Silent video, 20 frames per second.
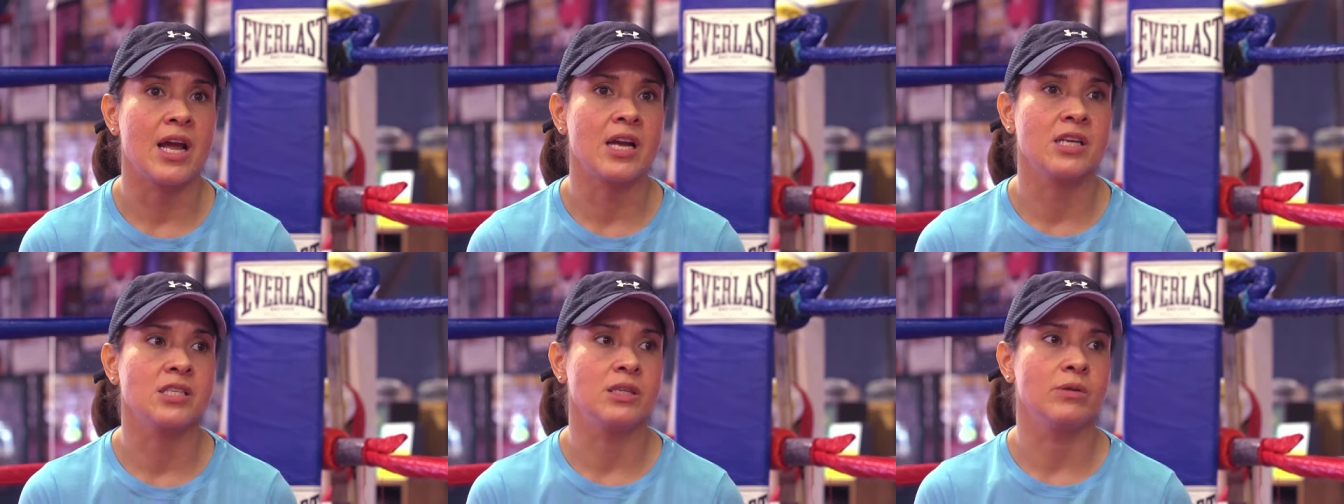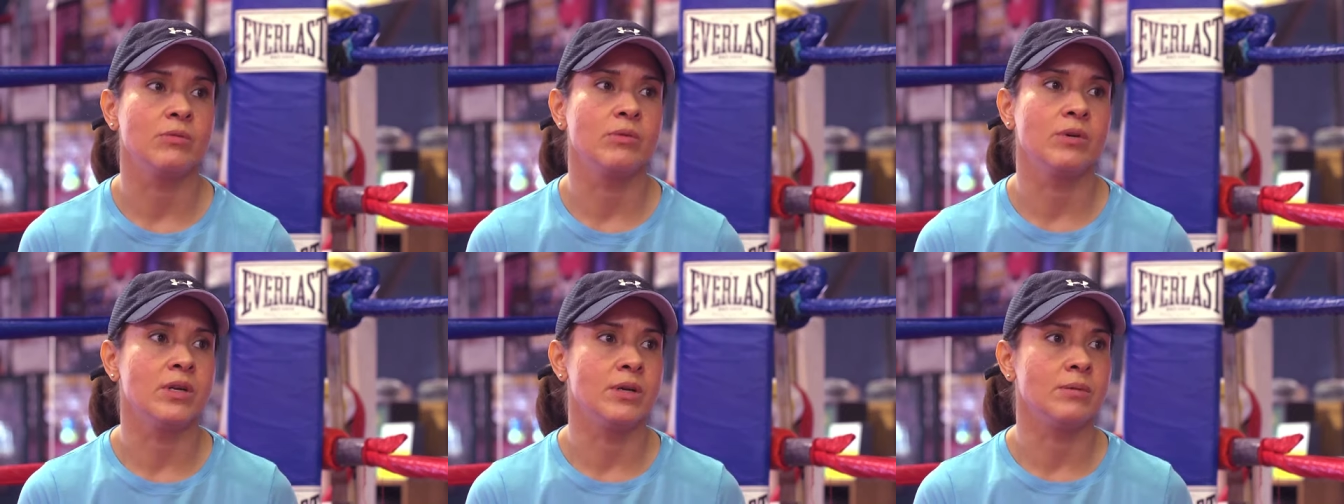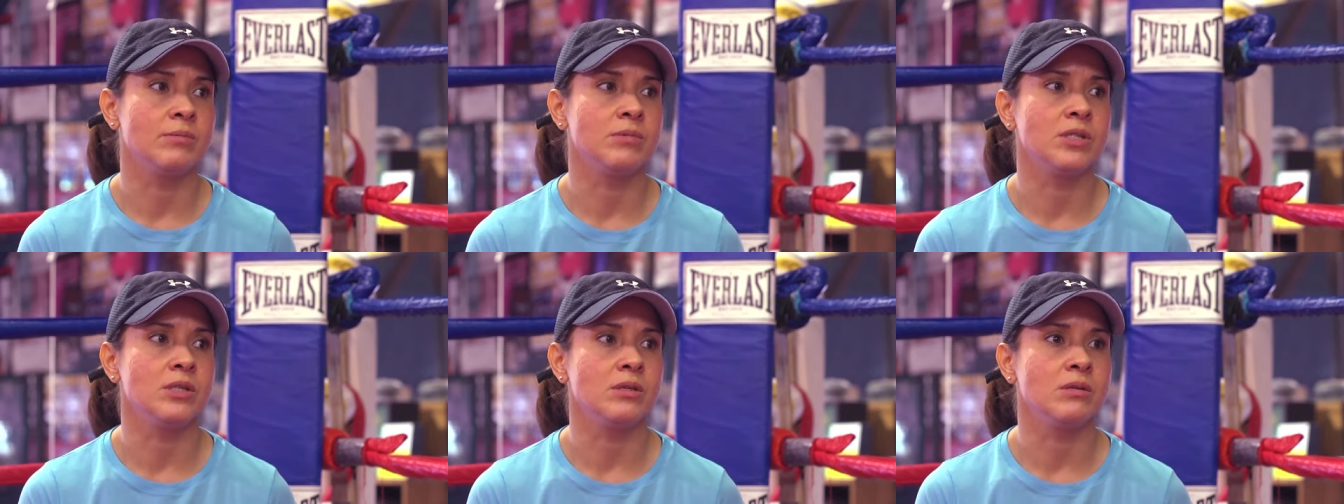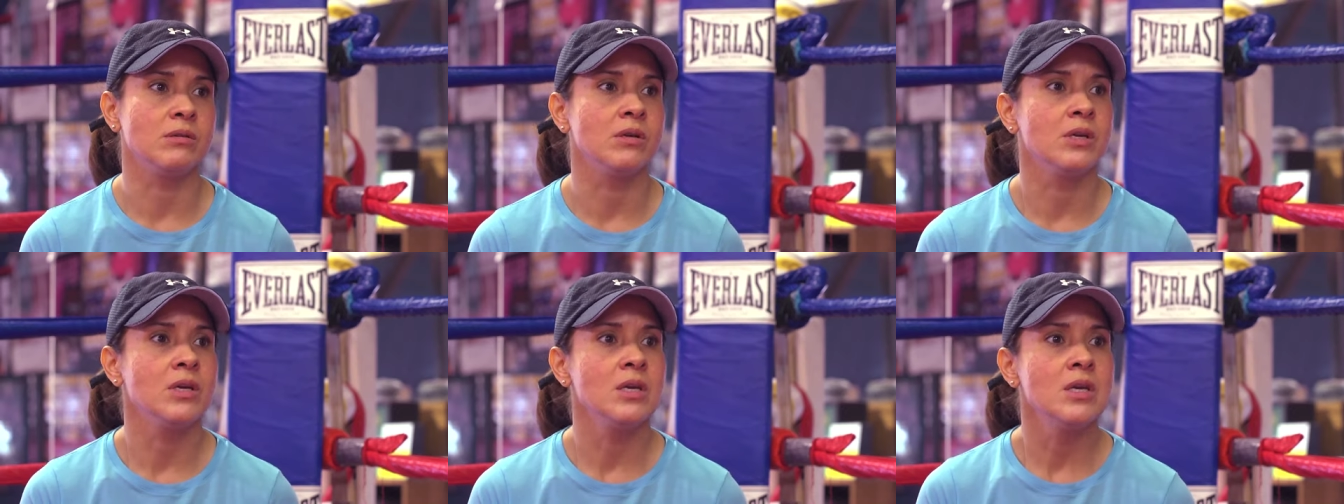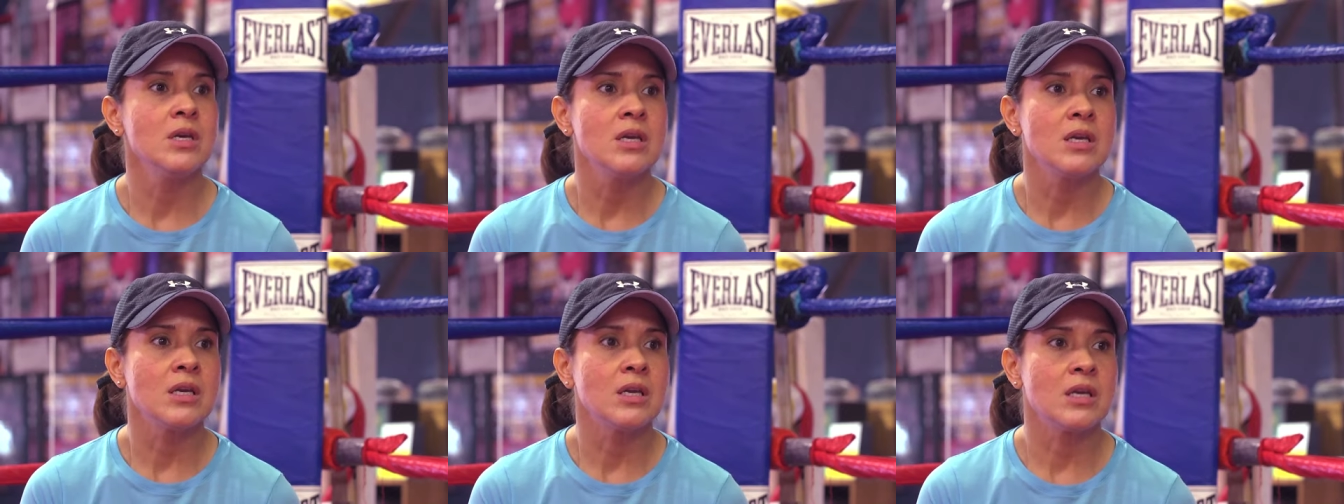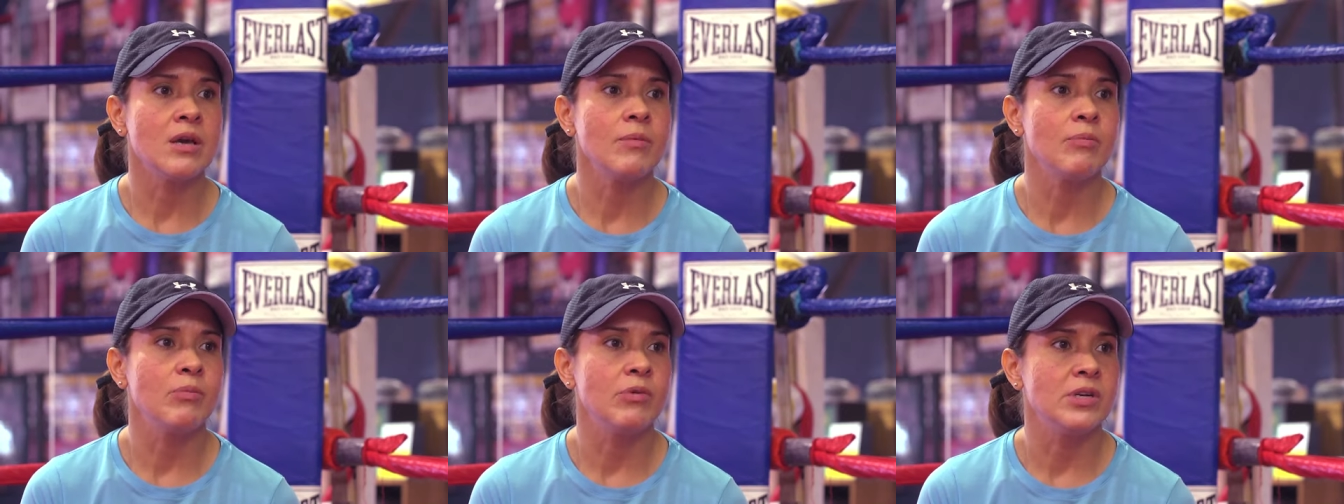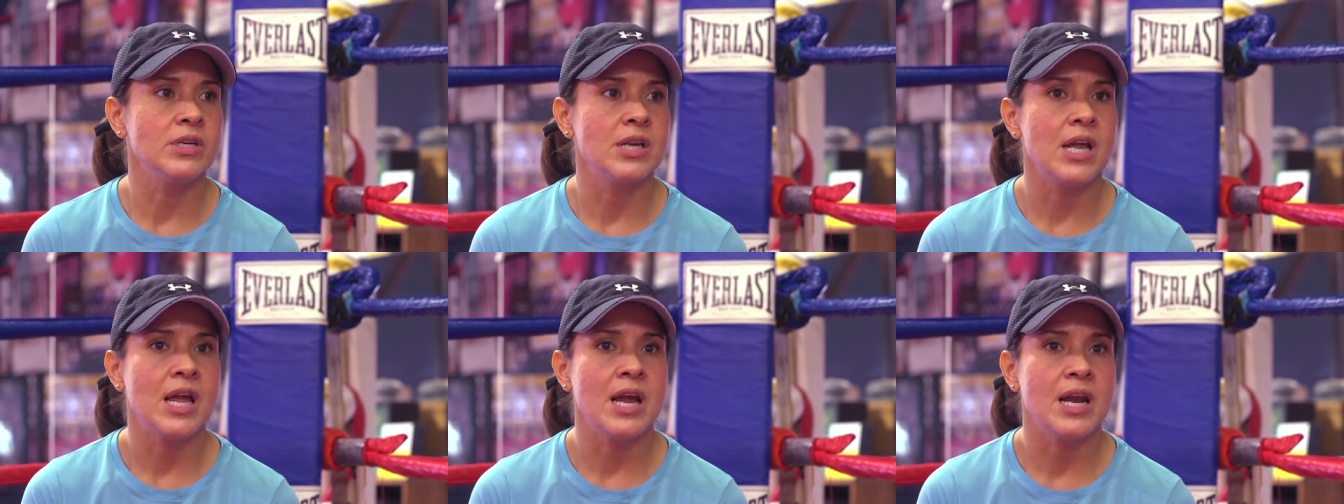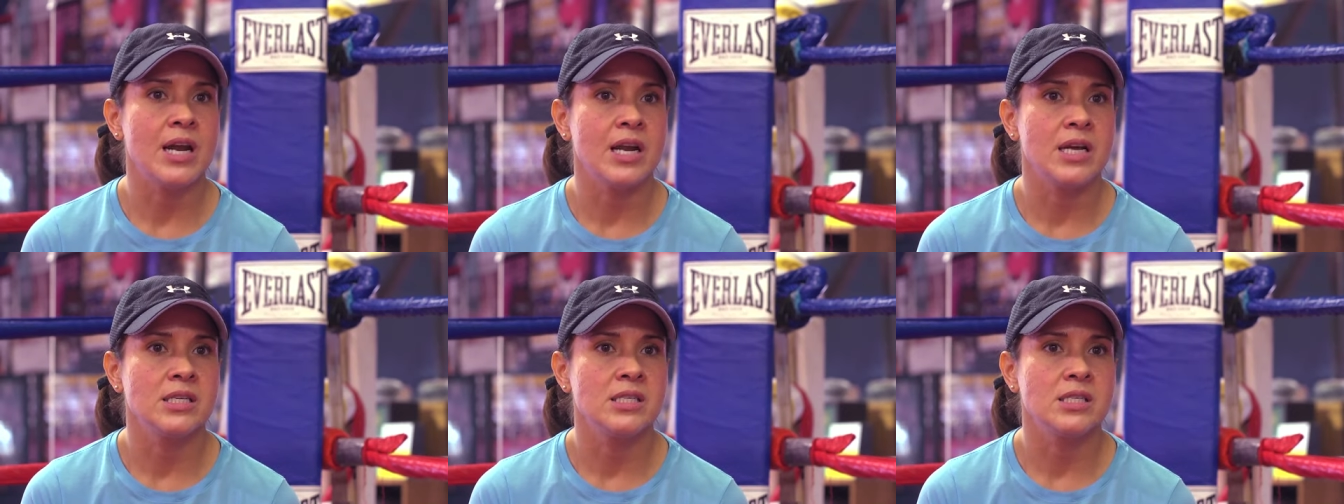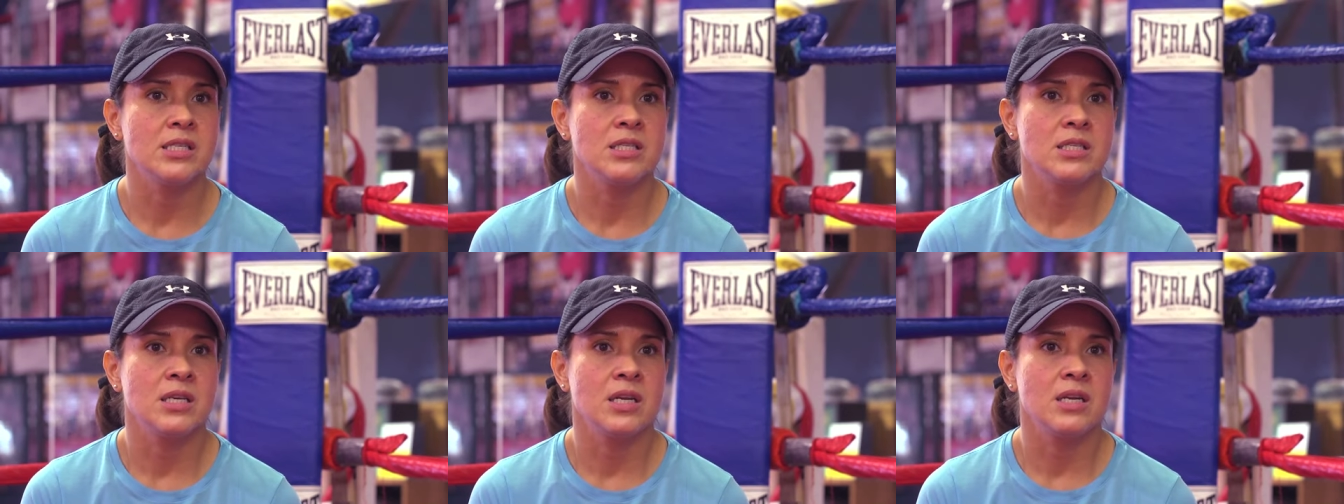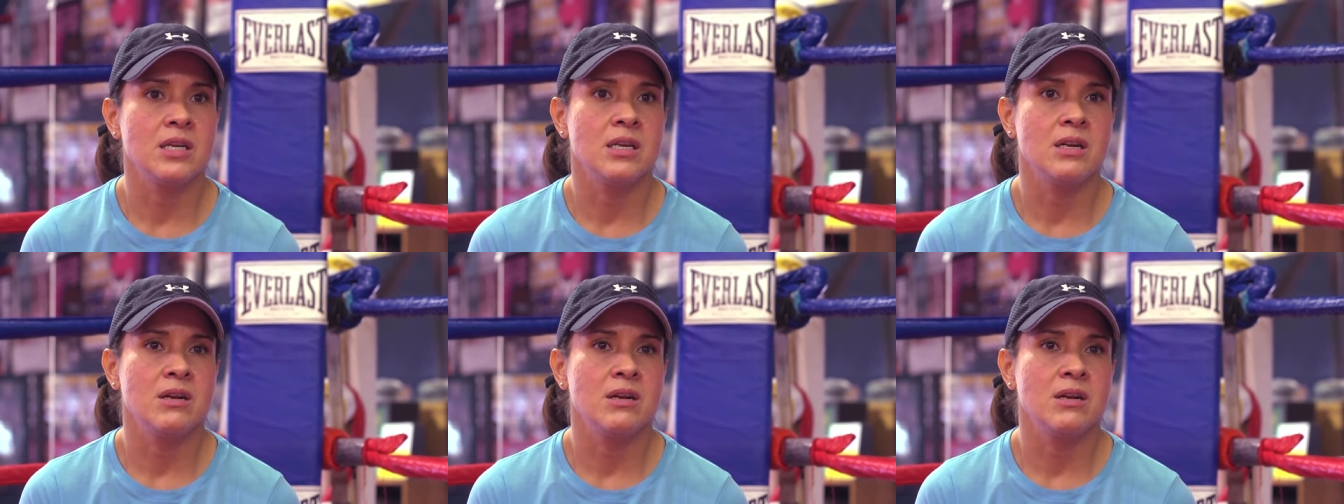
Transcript: of actually went up to Kip one day and I just said,